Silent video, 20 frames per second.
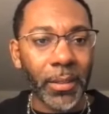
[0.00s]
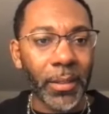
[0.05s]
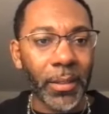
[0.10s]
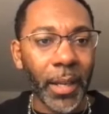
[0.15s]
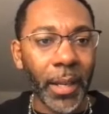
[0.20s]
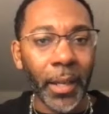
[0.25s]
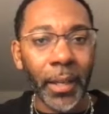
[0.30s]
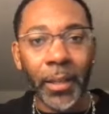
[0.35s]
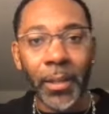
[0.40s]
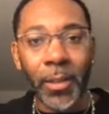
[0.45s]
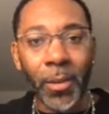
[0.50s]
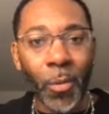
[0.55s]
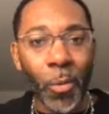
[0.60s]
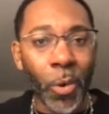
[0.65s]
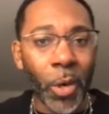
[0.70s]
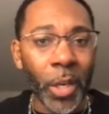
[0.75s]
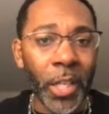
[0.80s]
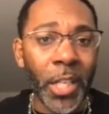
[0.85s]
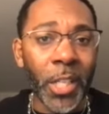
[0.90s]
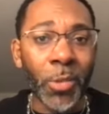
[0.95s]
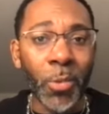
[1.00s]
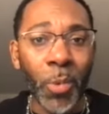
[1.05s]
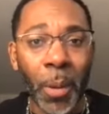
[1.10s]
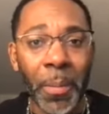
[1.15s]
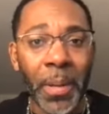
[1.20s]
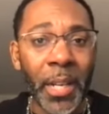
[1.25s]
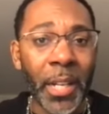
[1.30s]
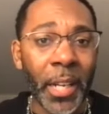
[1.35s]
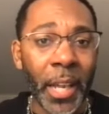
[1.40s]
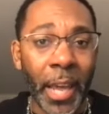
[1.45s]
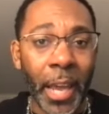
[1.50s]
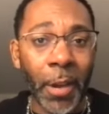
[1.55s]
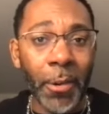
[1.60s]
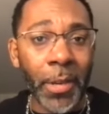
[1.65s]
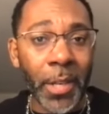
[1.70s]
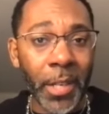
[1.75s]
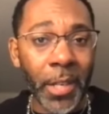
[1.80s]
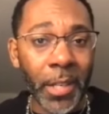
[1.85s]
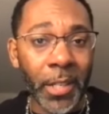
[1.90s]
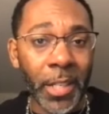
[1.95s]
Like, were these women in the
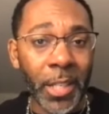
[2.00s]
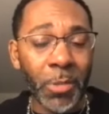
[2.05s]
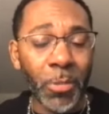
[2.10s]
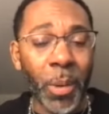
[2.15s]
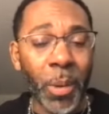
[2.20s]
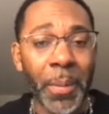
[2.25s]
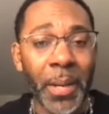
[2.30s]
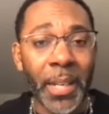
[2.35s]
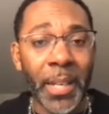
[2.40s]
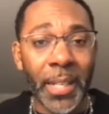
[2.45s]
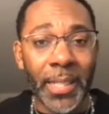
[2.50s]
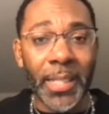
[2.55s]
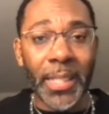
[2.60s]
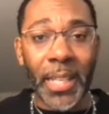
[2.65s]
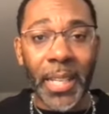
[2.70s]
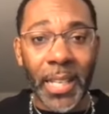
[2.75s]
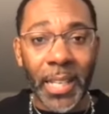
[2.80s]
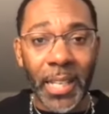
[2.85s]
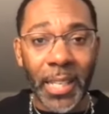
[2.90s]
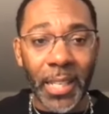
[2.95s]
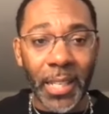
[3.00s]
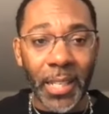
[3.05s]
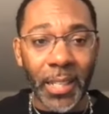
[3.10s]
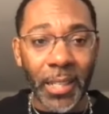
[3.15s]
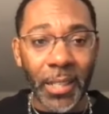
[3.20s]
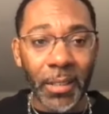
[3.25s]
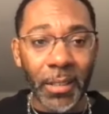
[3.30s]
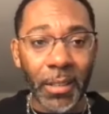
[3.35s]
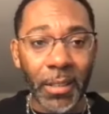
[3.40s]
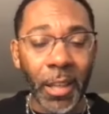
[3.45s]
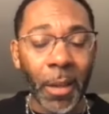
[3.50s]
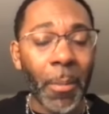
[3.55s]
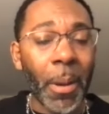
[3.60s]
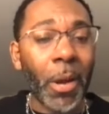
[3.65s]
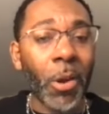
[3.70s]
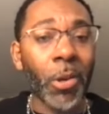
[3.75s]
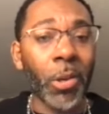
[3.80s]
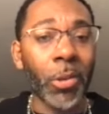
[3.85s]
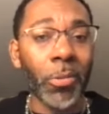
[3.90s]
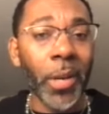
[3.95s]
area, these women in the city? Am
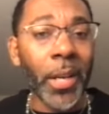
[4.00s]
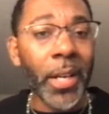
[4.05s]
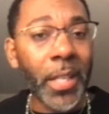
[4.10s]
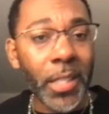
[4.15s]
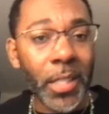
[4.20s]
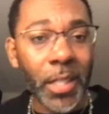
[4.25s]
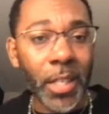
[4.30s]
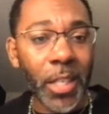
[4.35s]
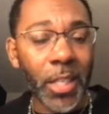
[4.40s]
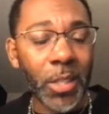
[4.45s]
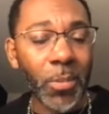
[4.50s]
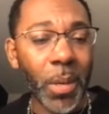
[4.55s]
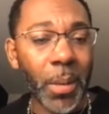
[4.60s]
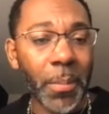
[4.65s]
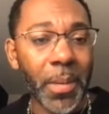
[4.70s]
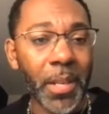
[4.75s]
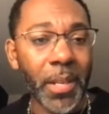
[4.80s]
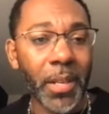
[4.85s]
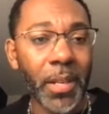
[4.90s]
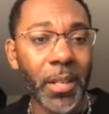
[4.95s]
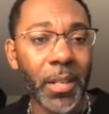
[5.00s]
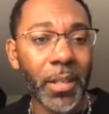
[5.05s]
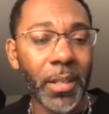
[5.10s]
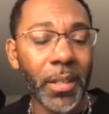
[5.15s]
I going to run into these women?